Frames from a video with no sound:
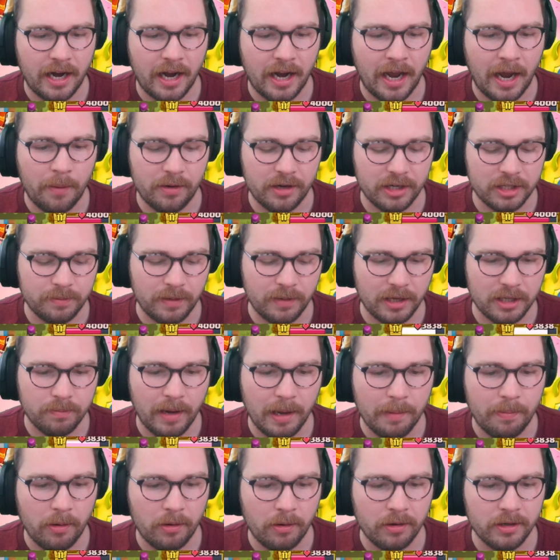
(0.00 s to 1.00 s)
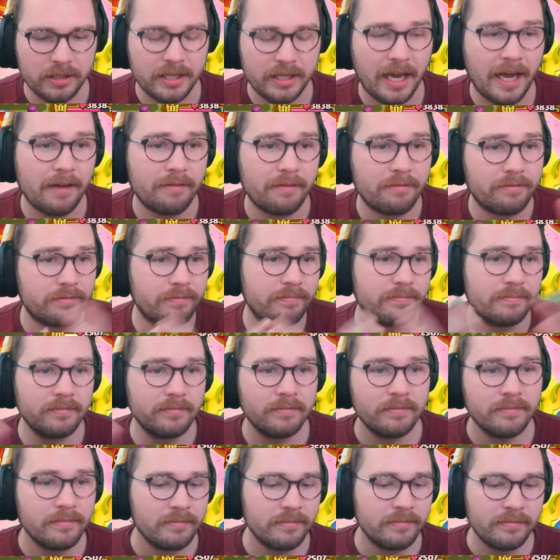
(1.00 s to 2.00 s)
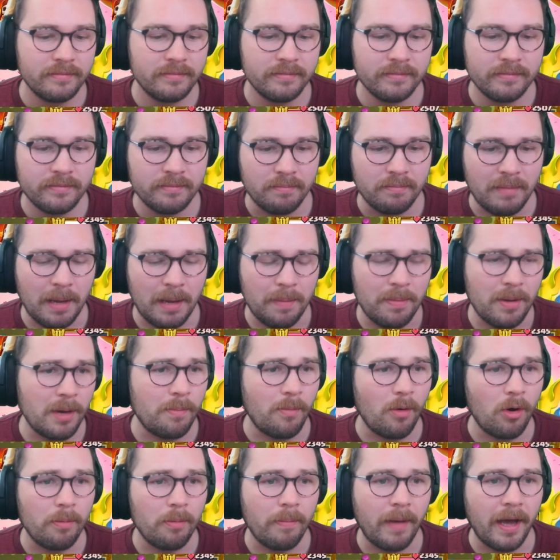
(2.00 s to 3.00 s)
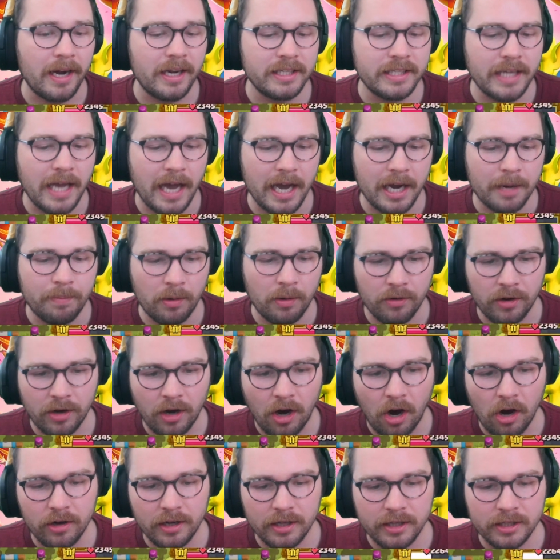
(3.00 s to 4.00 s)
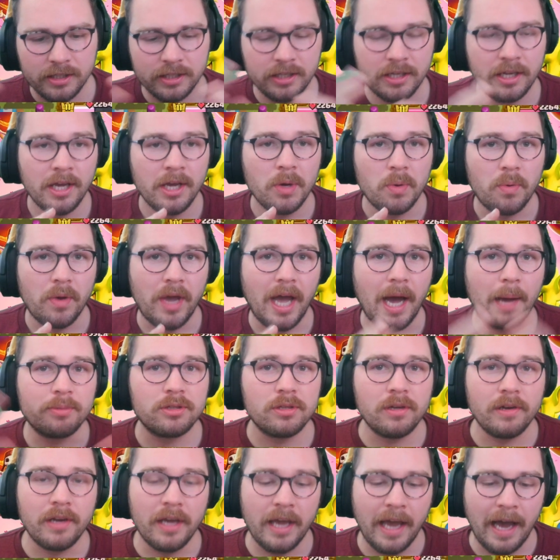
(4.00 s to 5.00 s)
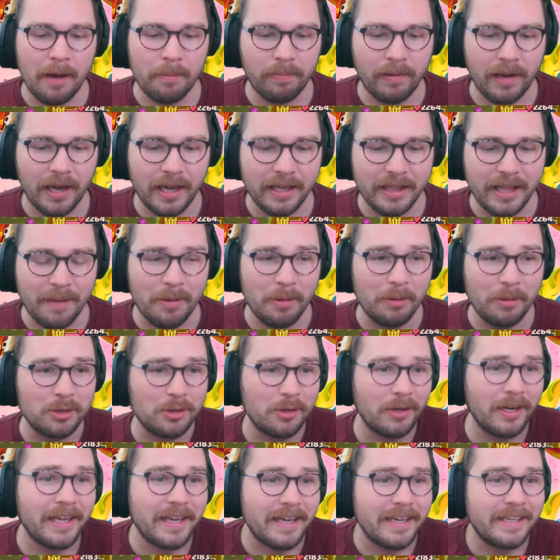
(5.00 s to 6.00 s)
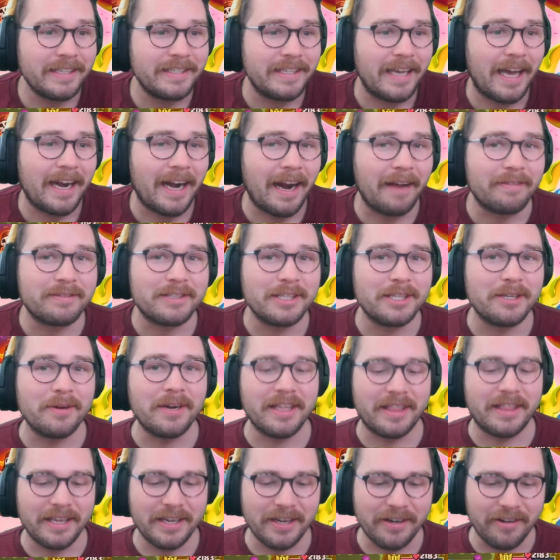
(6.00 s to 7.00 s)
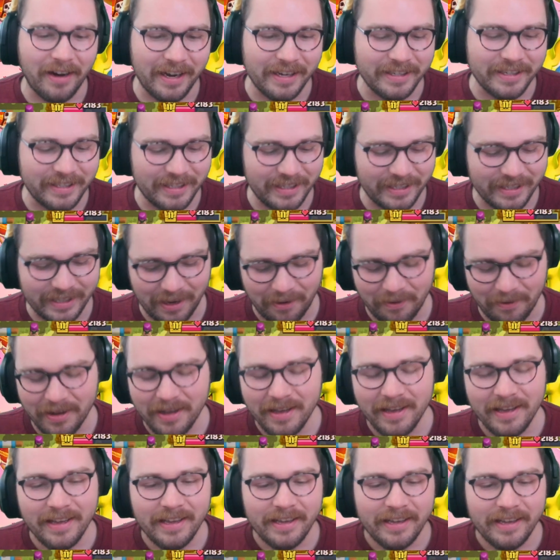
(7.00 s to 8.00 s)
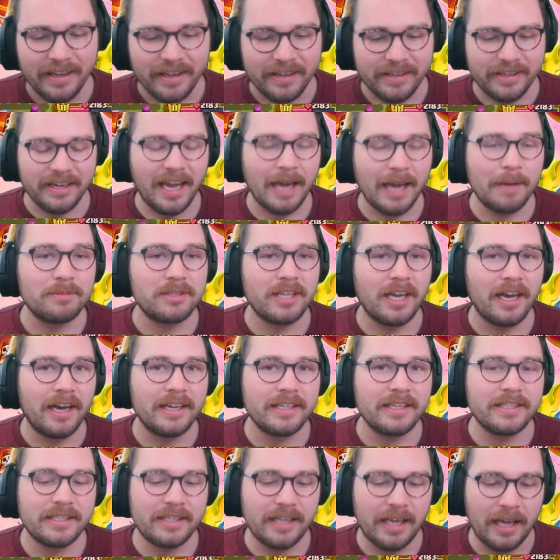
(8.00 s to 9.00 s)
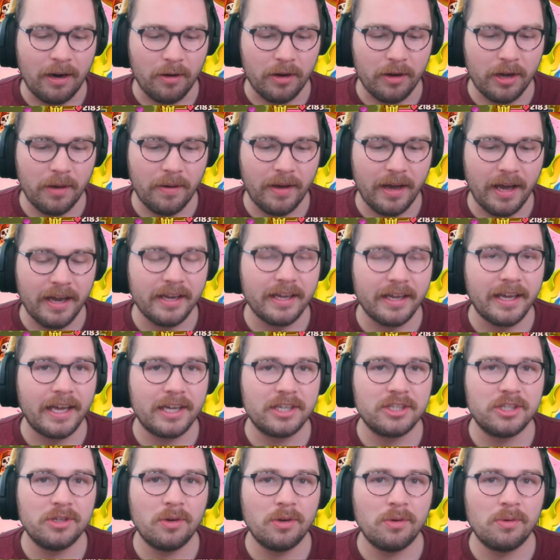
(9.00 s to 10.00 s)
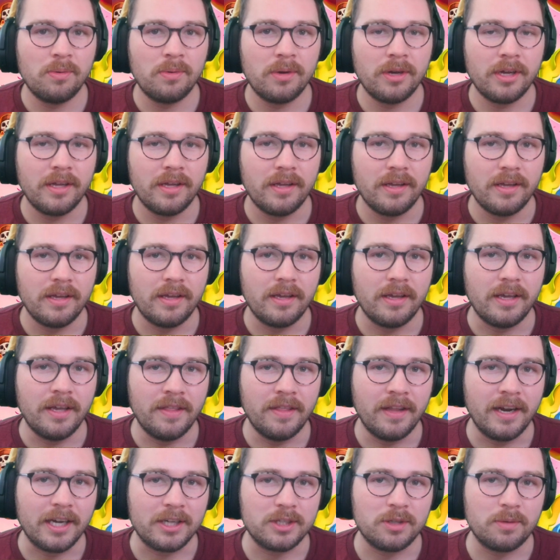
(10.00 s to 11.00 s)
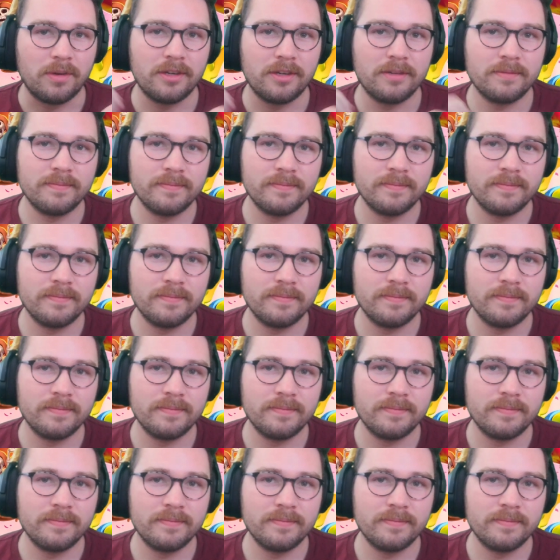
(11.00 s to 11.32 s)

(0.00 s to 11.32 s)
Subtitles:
I would expect my opponent to have maybe a more meta deck. But regardless, we absolutely outplayed them. It was really easy. I didn't have to do anything crazy. So good game to us, and I'll go ahead and catch you in the next one.